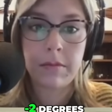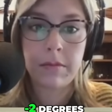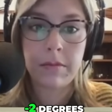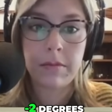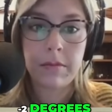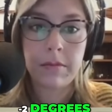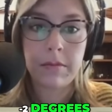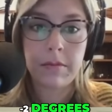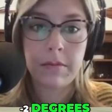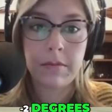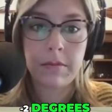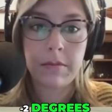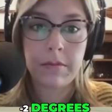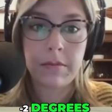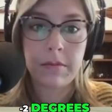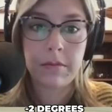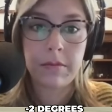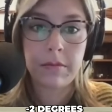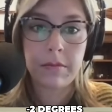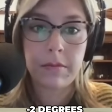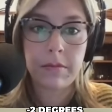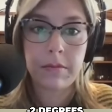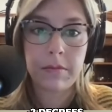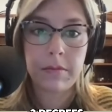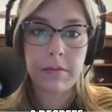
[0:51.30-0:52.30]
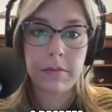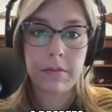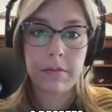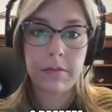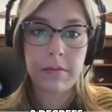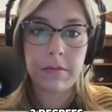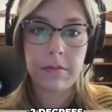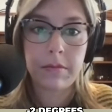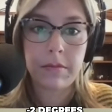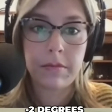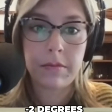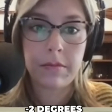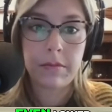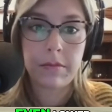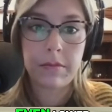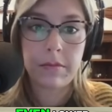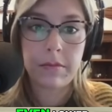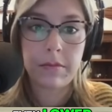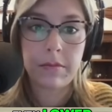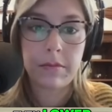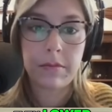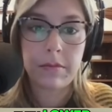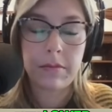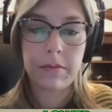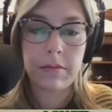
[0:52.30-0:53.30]

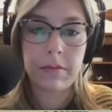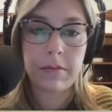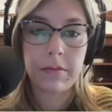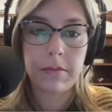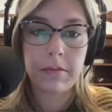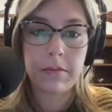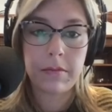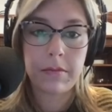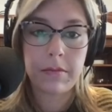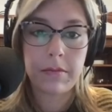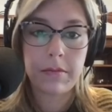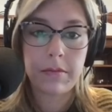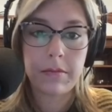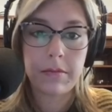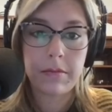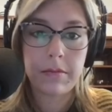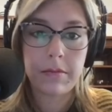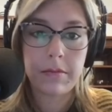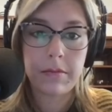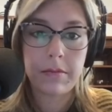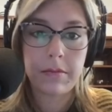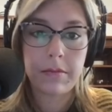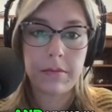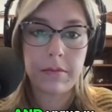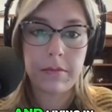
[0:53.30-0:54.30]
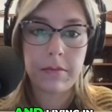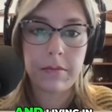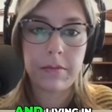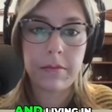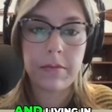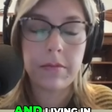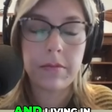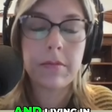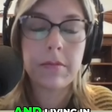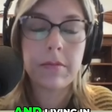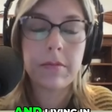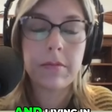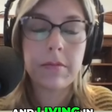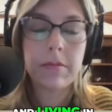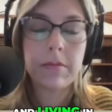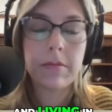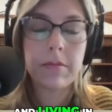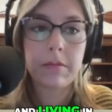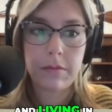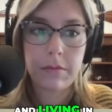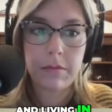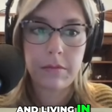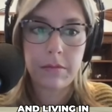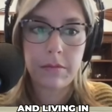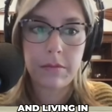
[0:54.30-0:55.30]

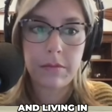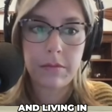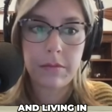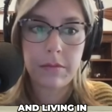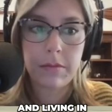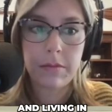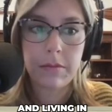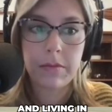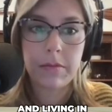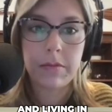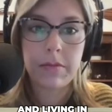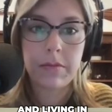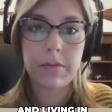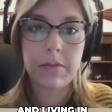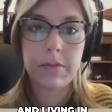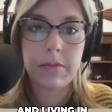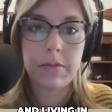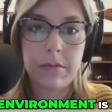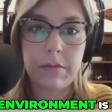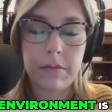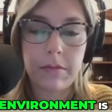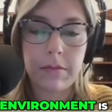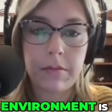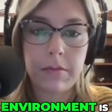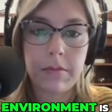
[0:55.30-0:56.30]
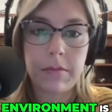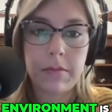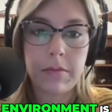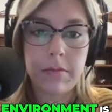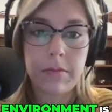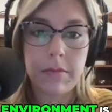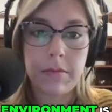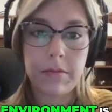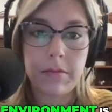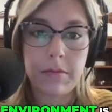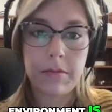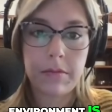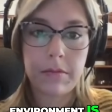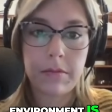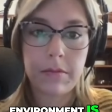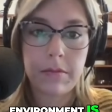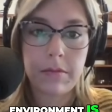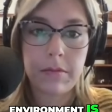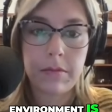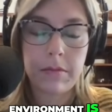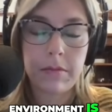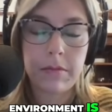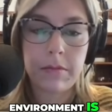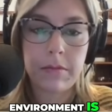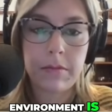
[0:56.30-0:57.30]

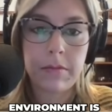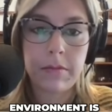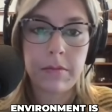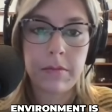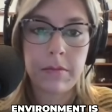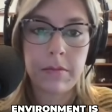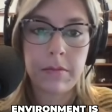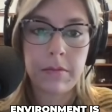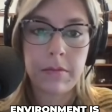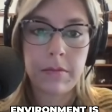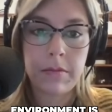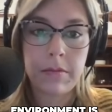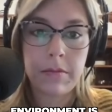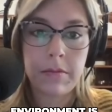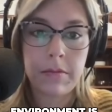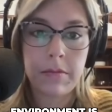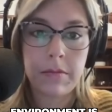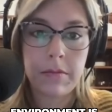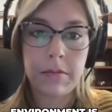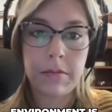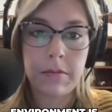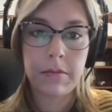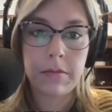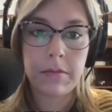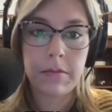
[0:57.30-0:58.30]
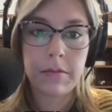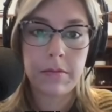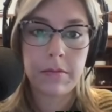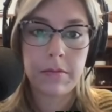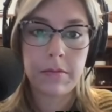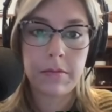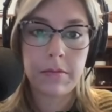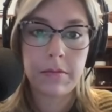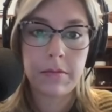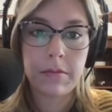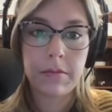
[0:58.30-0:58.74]
(not speaking)